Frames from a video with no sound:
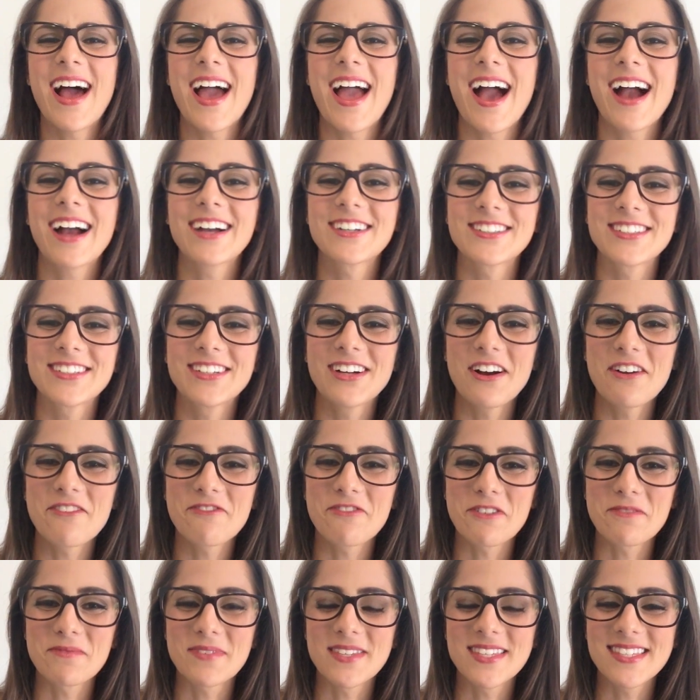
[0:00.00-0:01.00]
I actually got
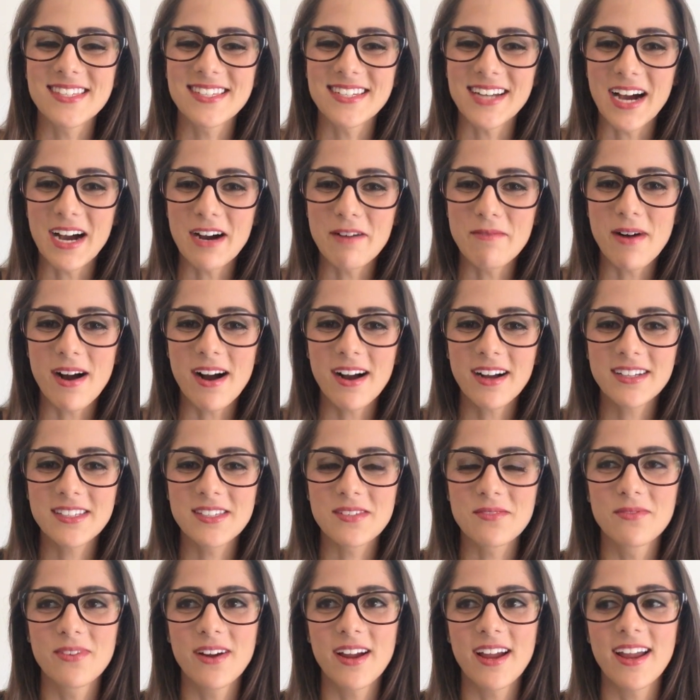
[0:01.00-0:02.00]
from
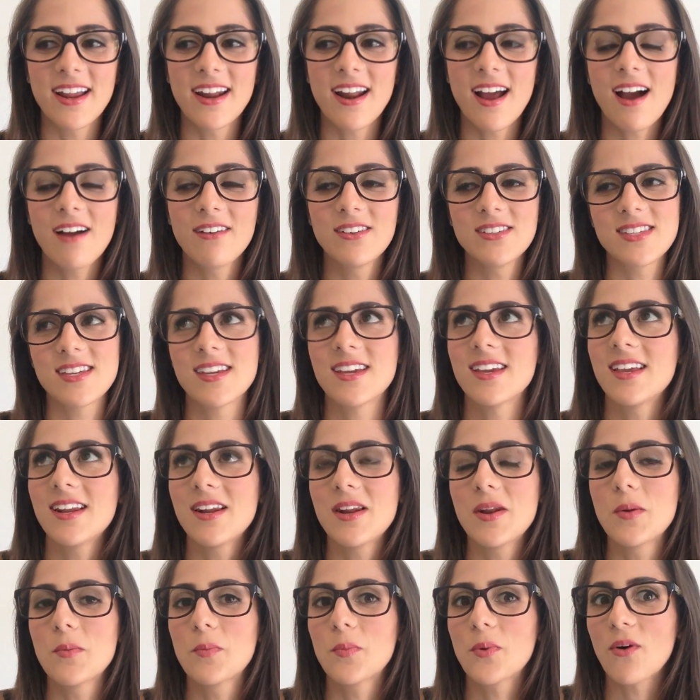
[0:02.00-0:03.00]
Starbucks when I was
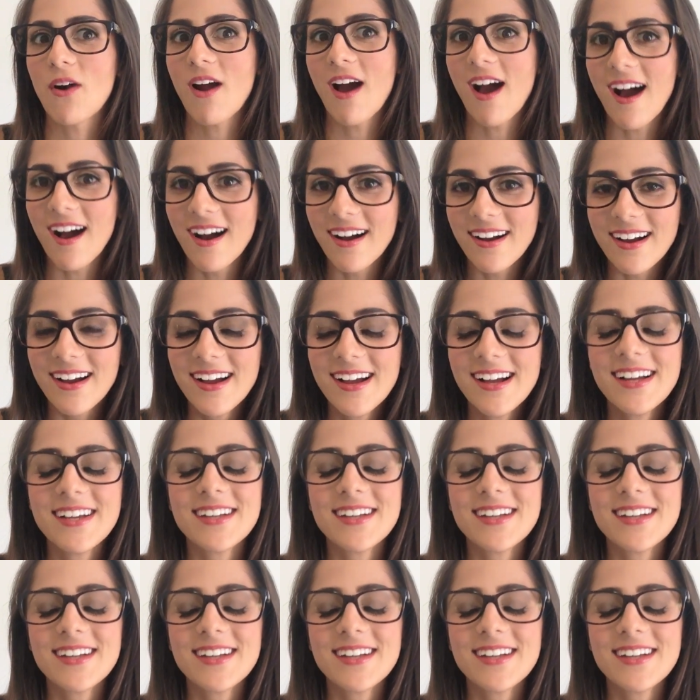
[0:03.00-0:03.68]
in Prague.